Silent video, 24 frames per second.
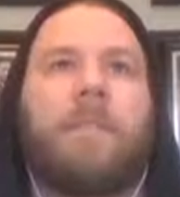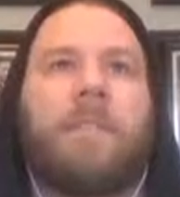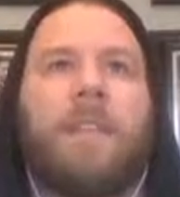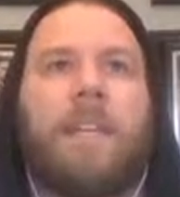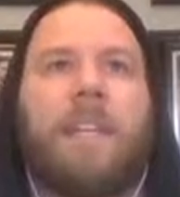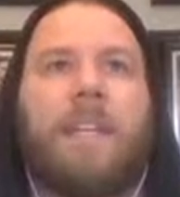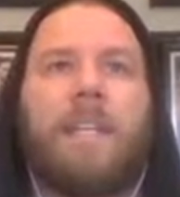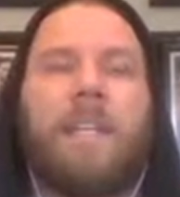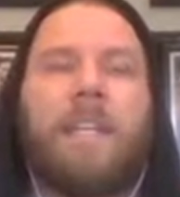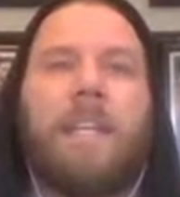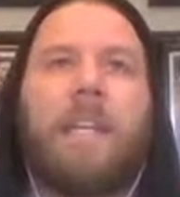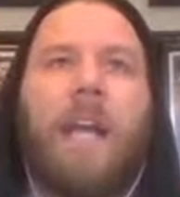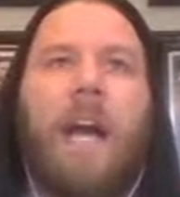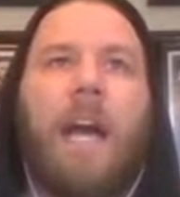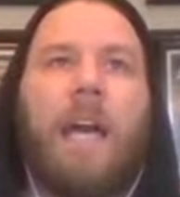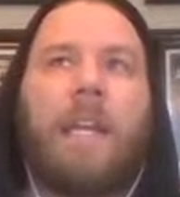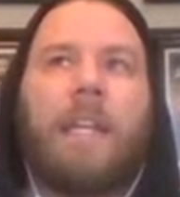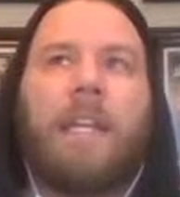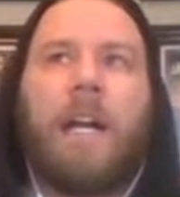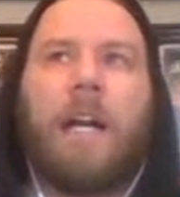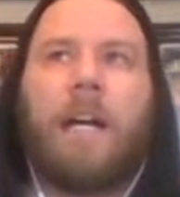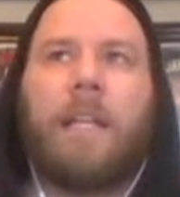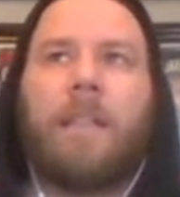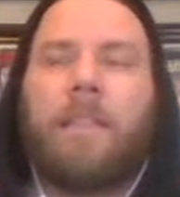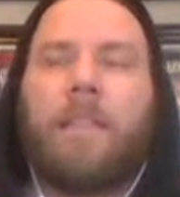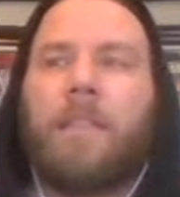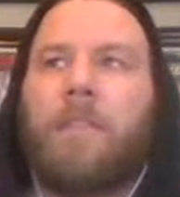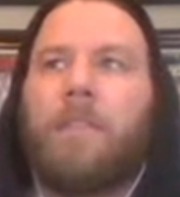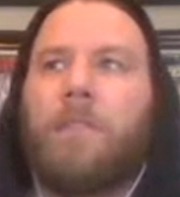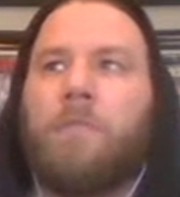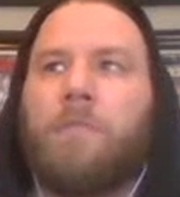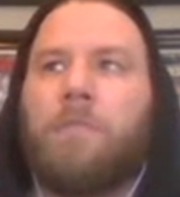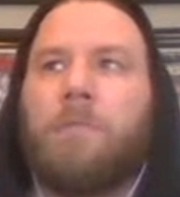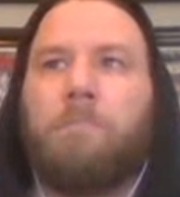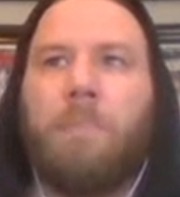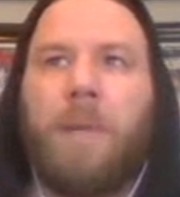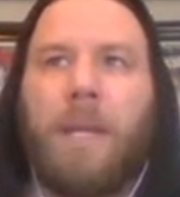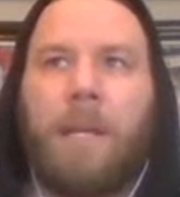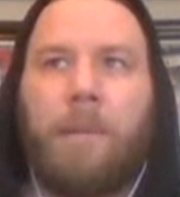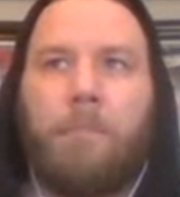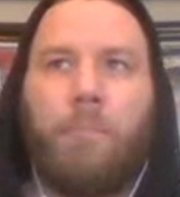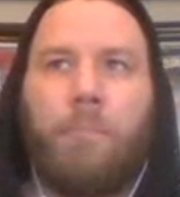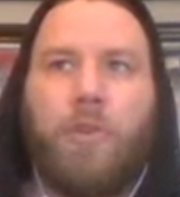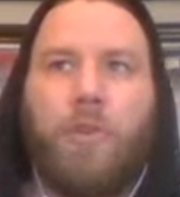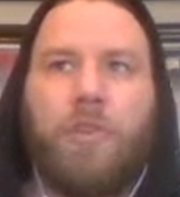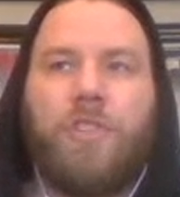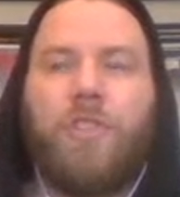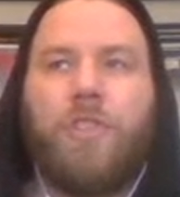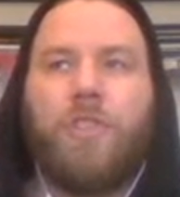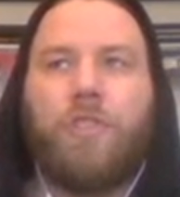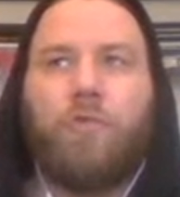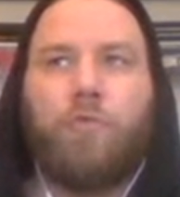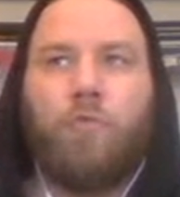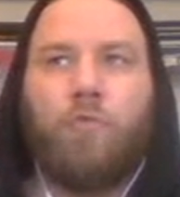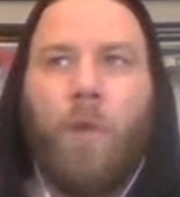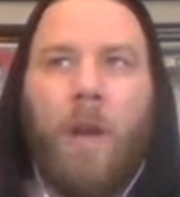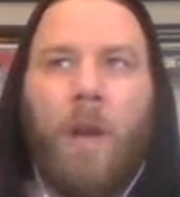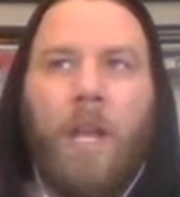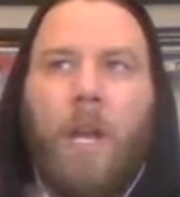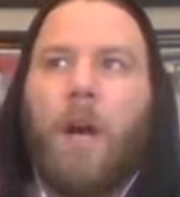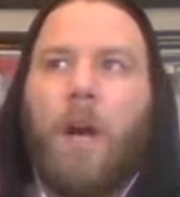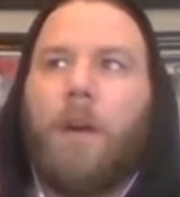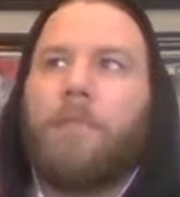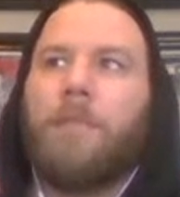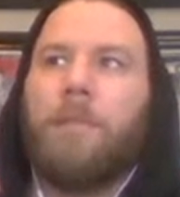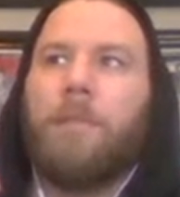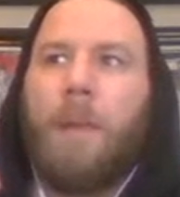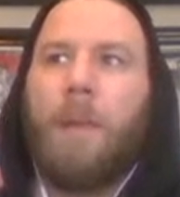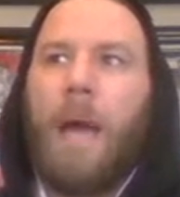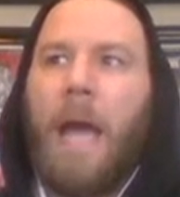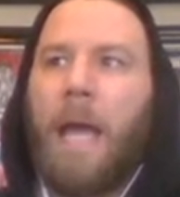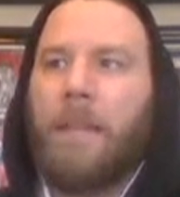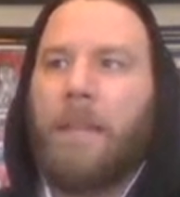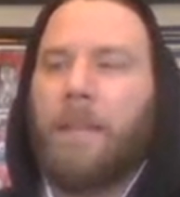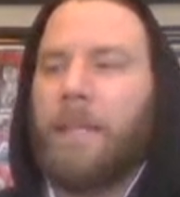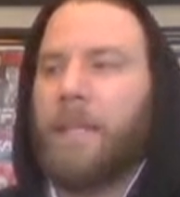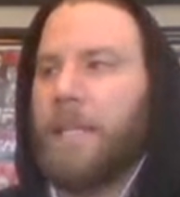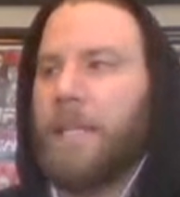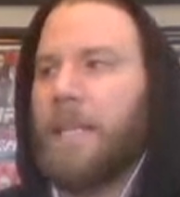is, he kind of got those big pushes right off the bat.